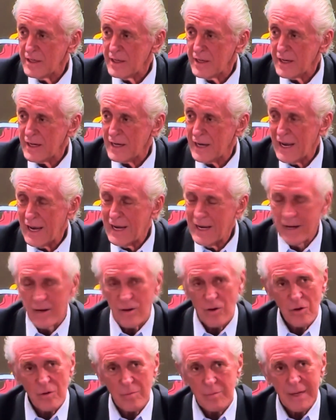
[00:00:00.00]
And it ain't
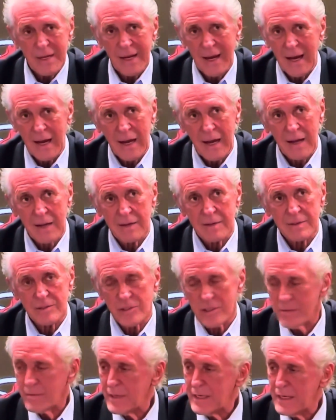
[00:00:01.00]
going to be on
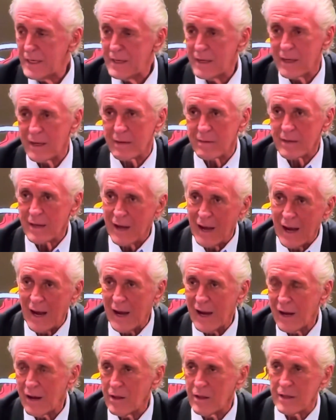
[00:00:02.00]
Jimmy and
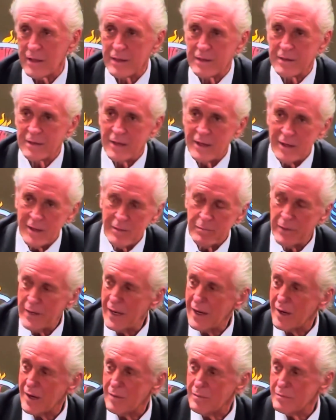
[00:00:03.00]
Kyle and
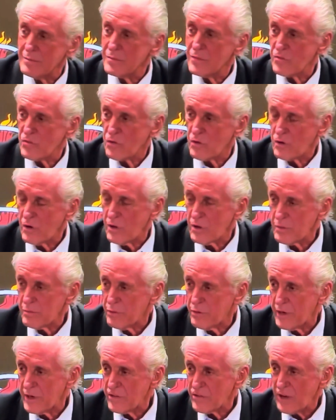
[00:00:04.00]
Bam to score all the
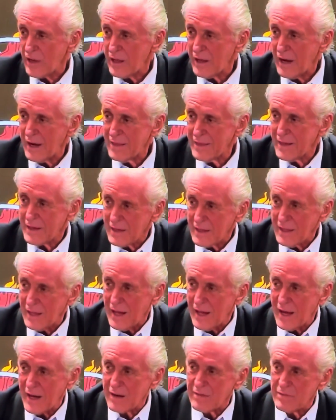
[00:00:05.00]
points. I, I think a
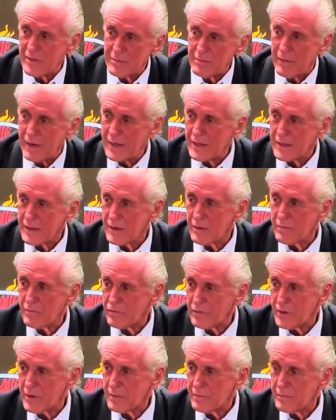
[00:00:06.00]
lot of it might come
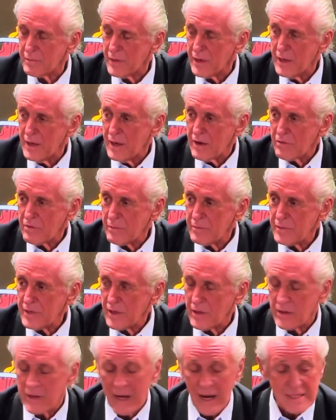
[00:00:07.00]
from from the
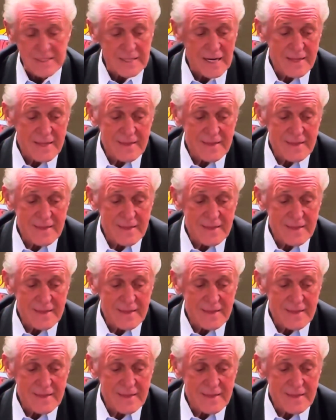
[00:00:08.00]
other guys.